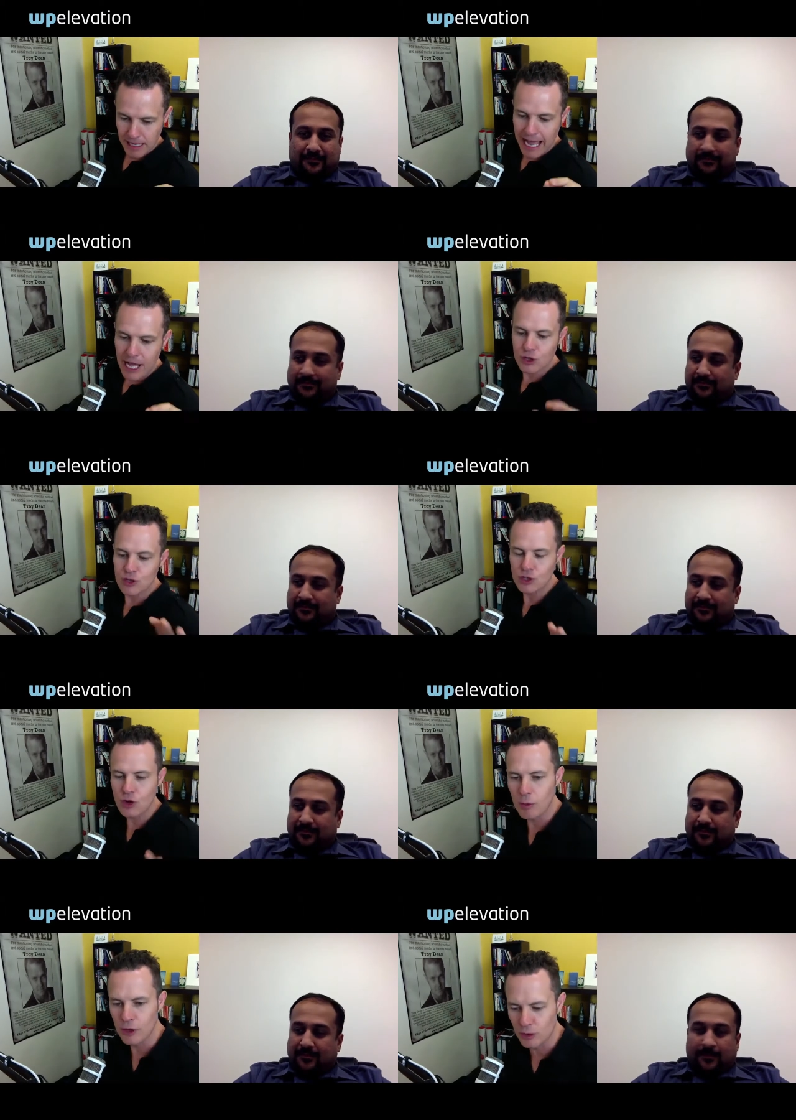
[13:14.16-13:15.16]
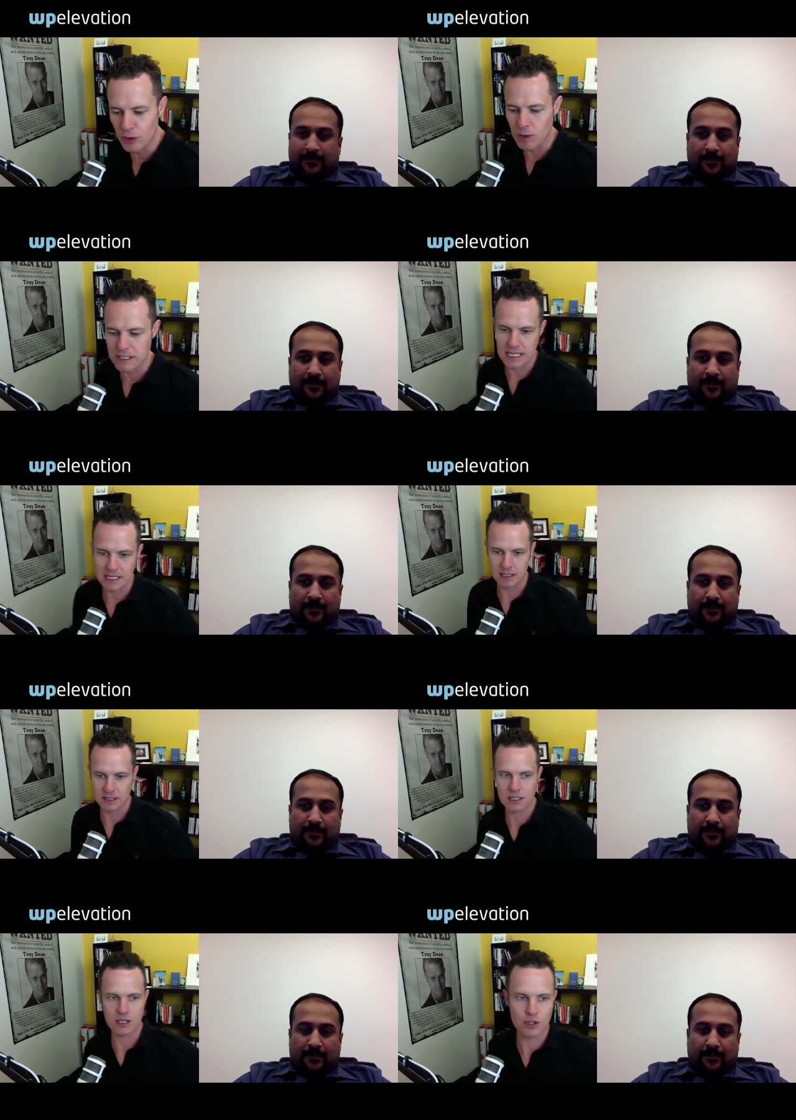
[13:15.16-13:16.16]
Speaker 1: how do you describe what you do in one
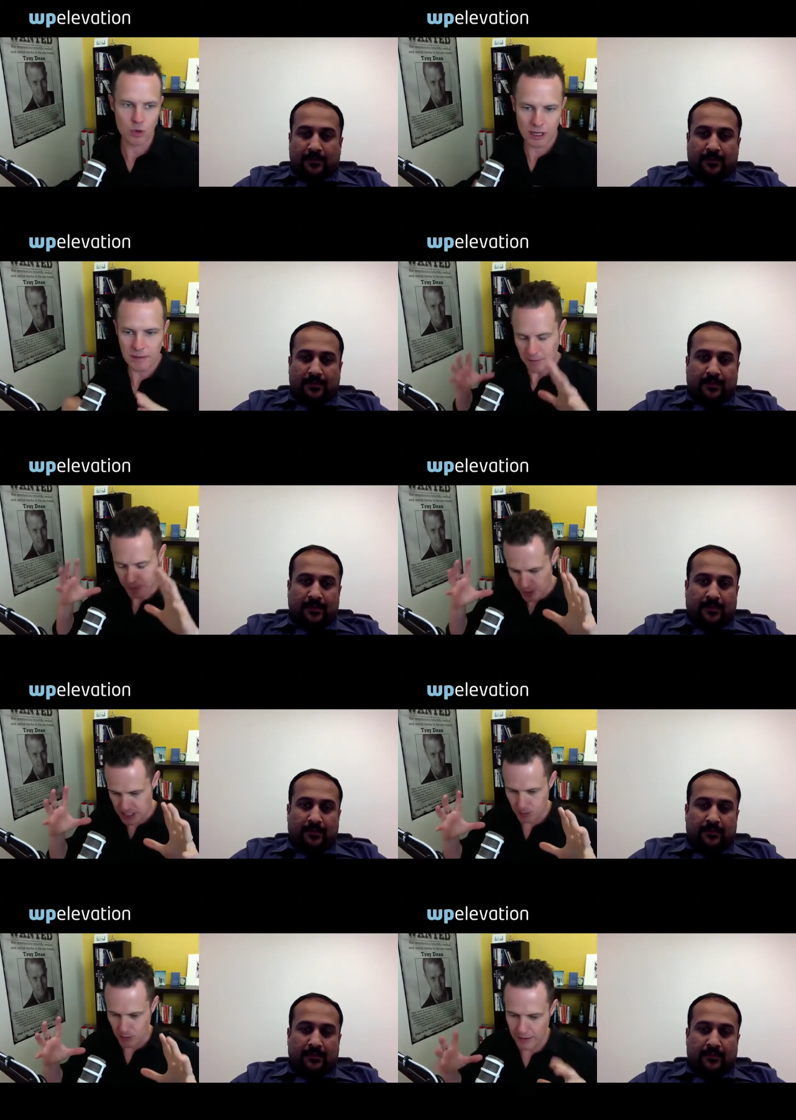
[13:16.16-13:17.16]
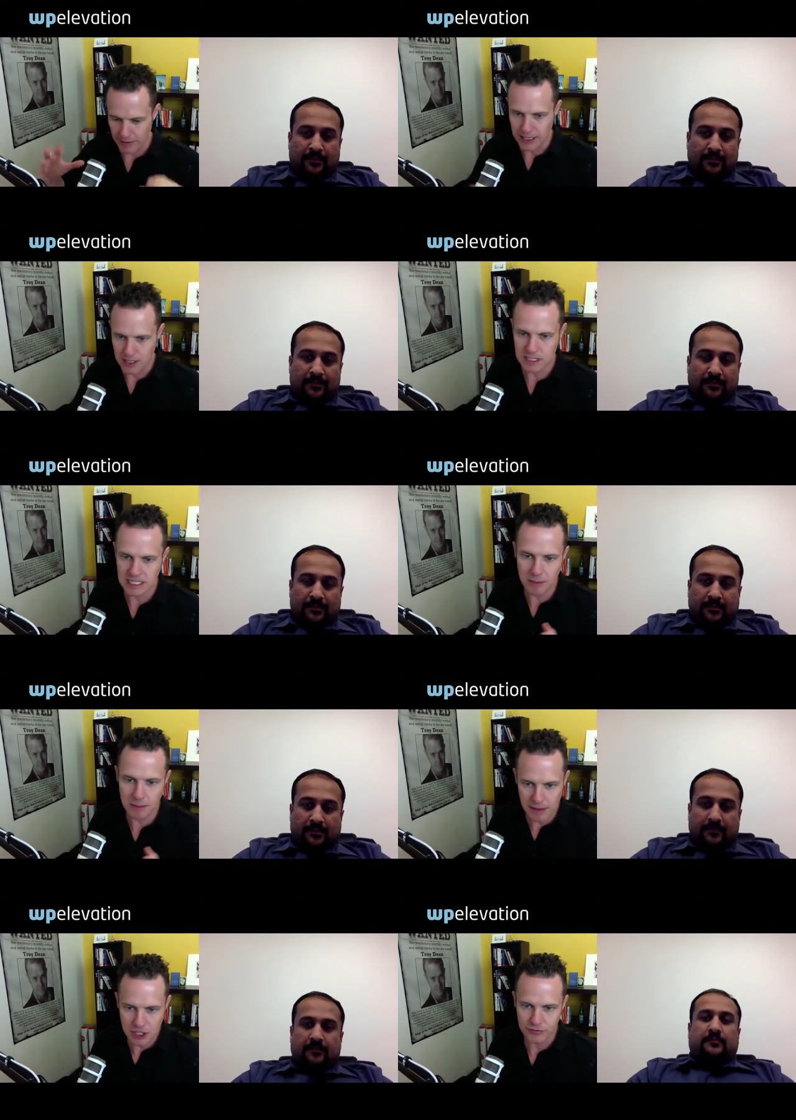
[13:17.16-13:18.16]
sentence? So talking about Pressable nowadays, when someone
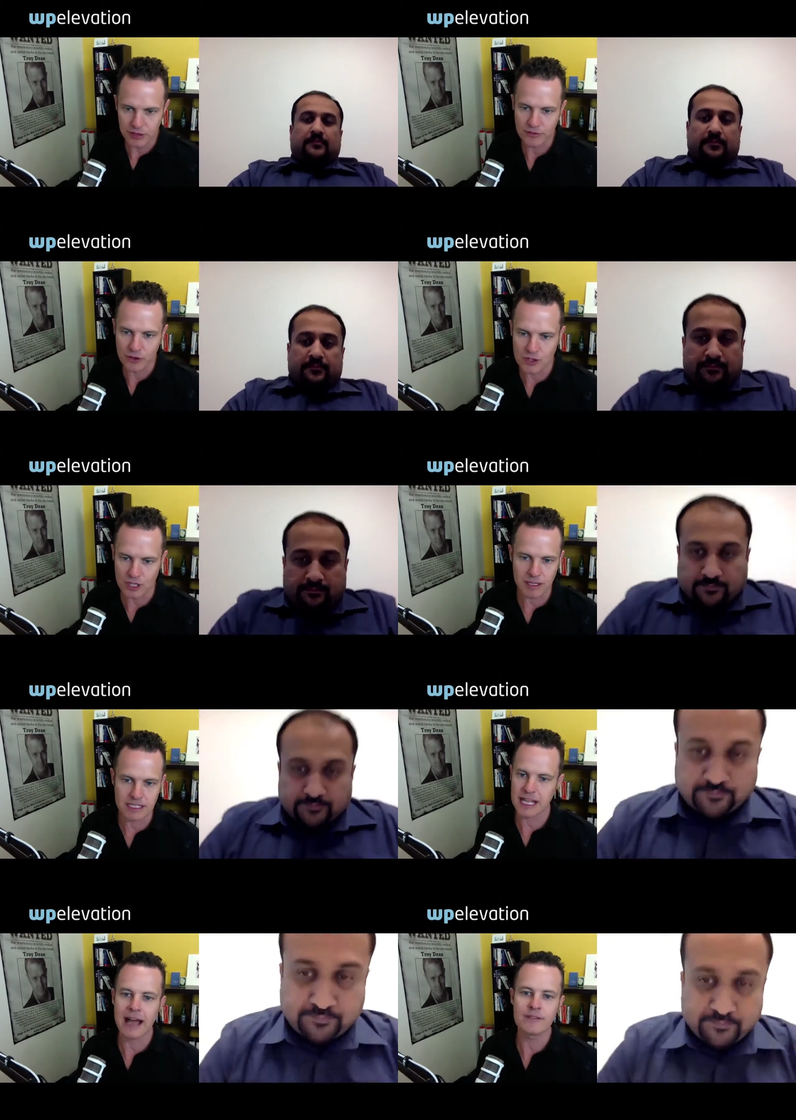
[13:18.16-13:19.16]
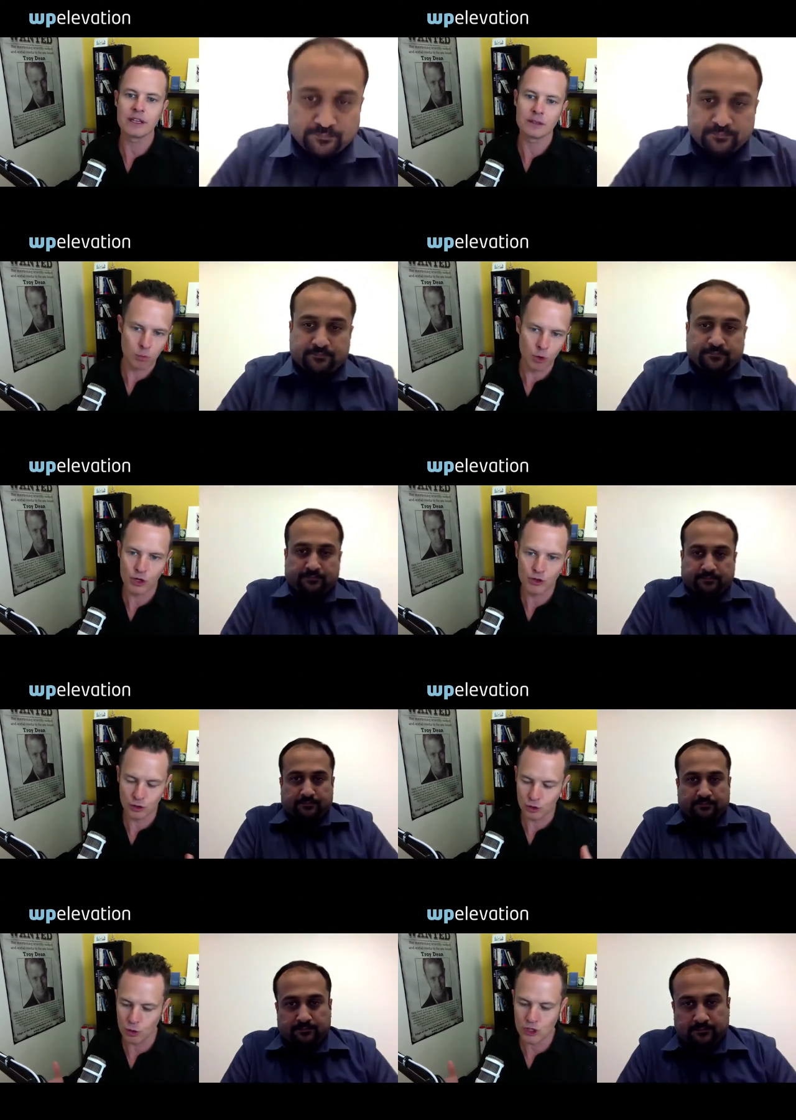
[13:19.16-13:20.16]
meets you for the first time and they say, hey, Vid, what do you
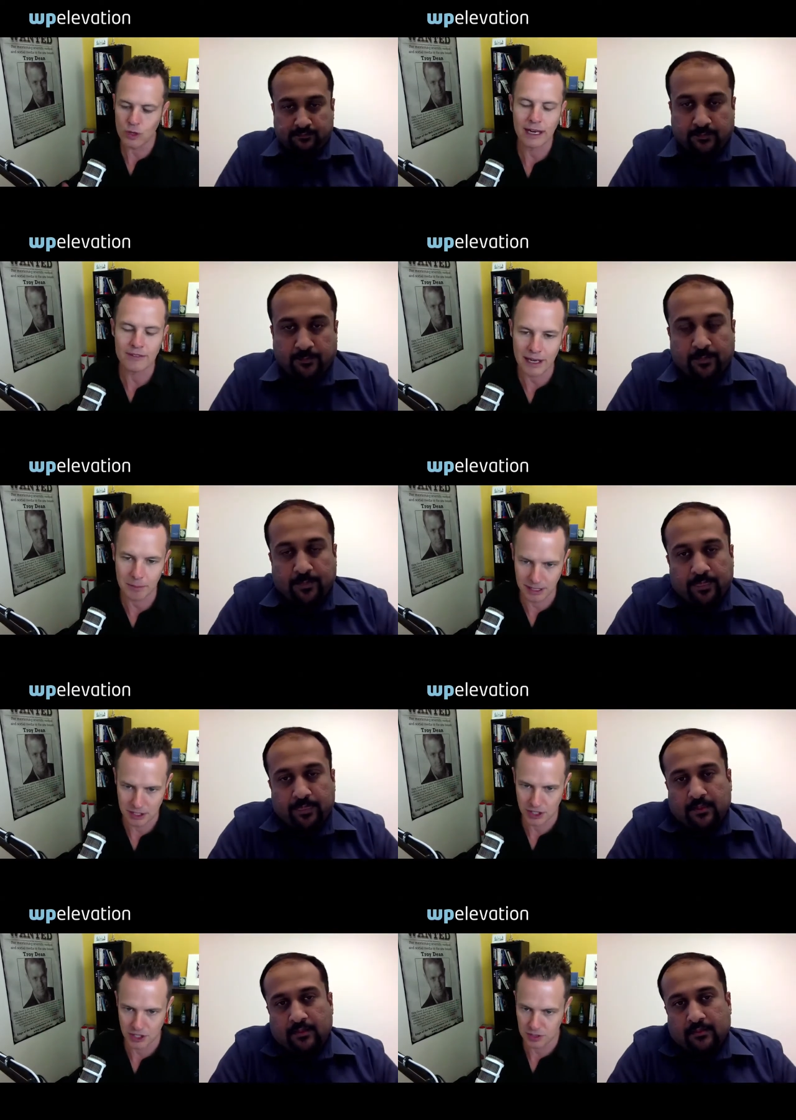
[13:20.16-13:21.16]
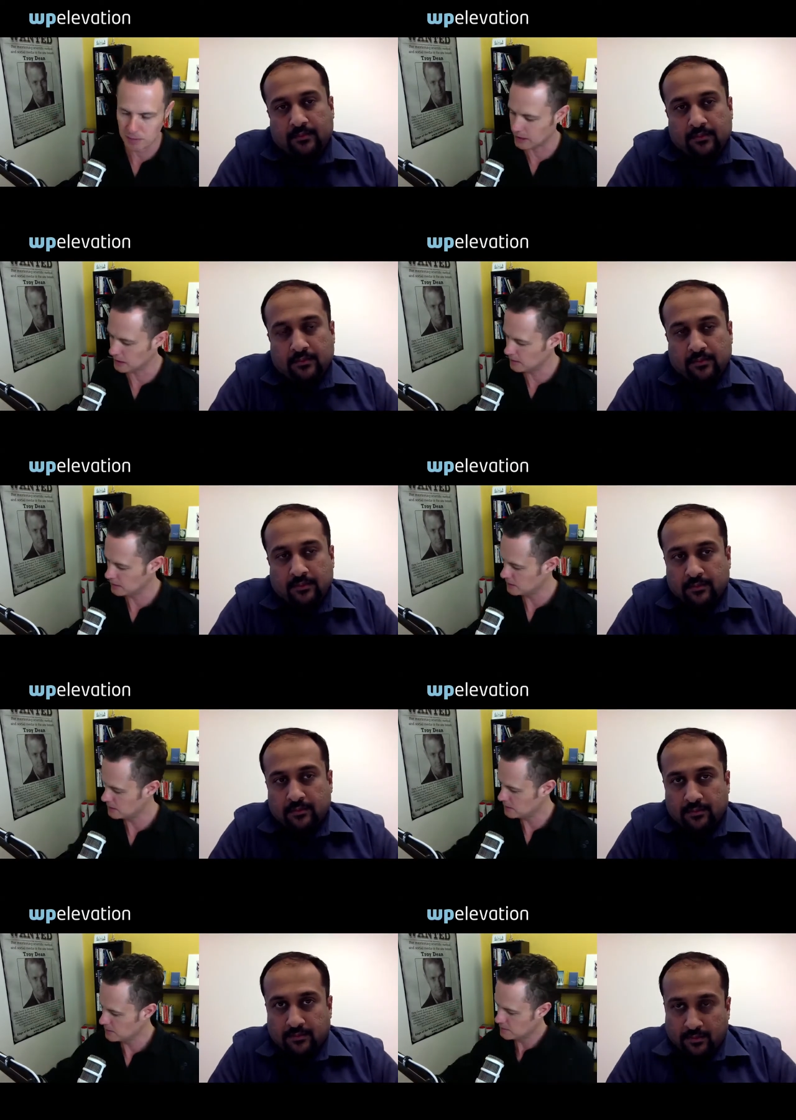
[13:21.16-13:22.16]
do? What's your elevator pitch, so to speak?
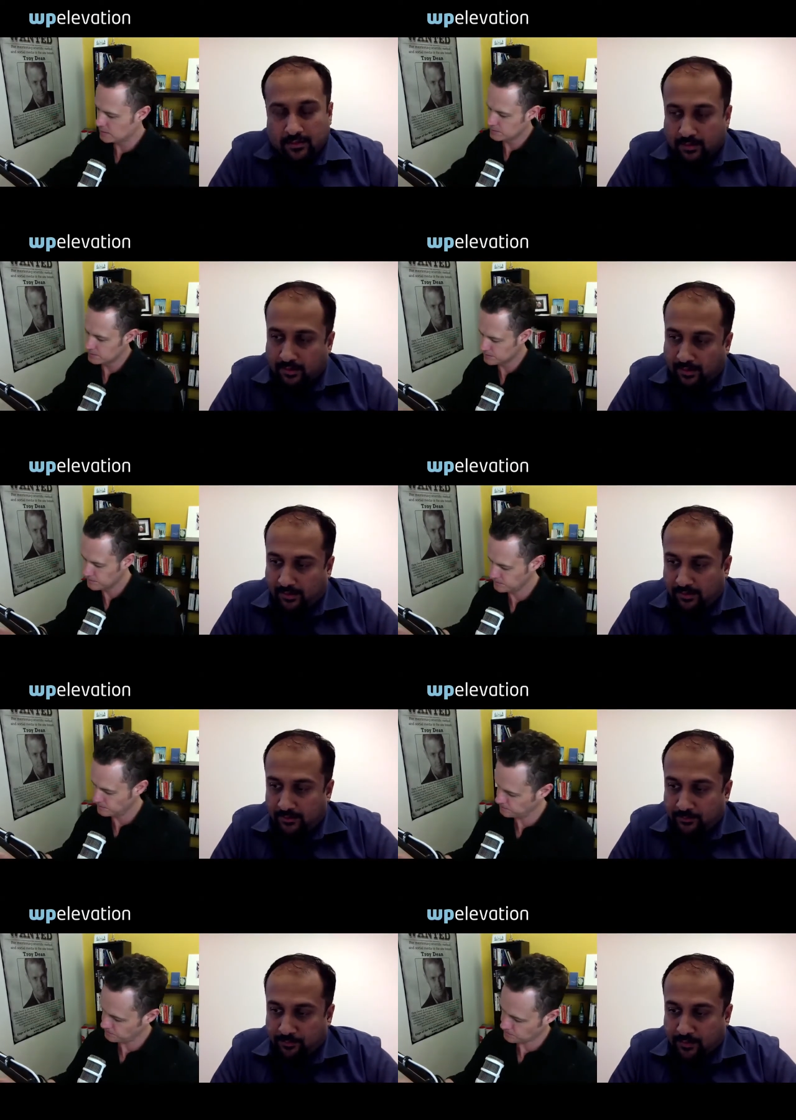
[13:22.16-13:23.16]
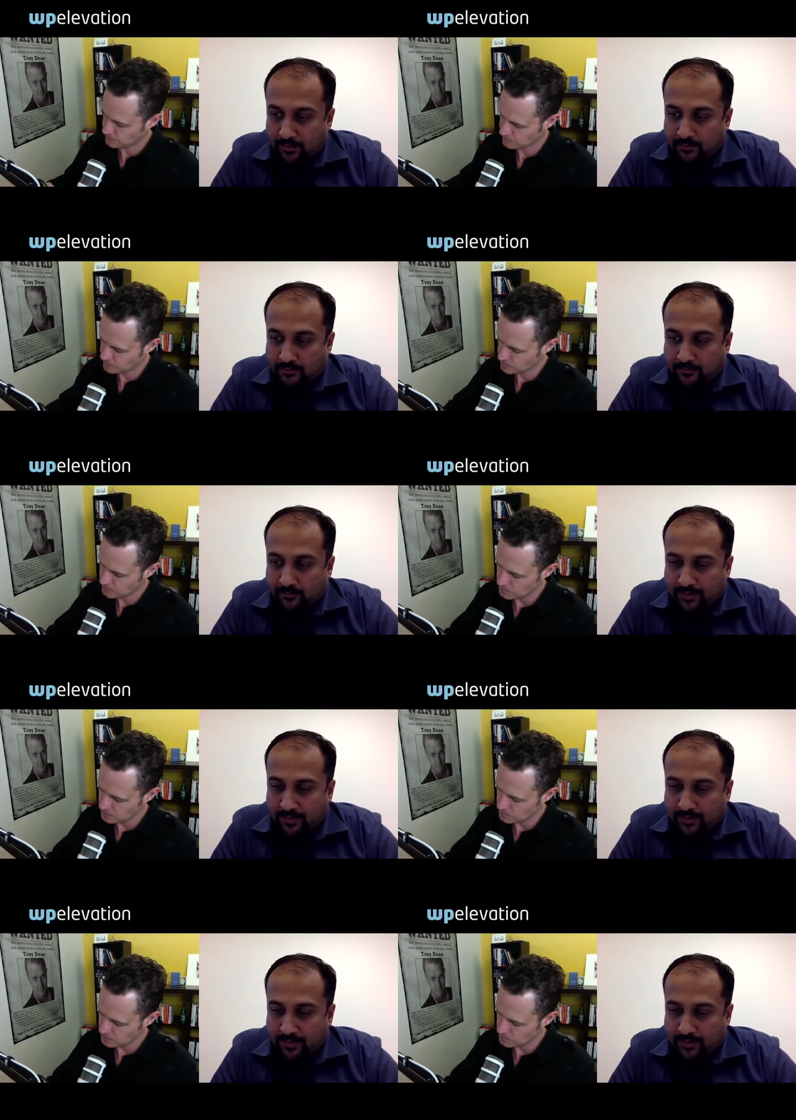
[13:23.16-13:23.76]
Speaker 2: Um. So for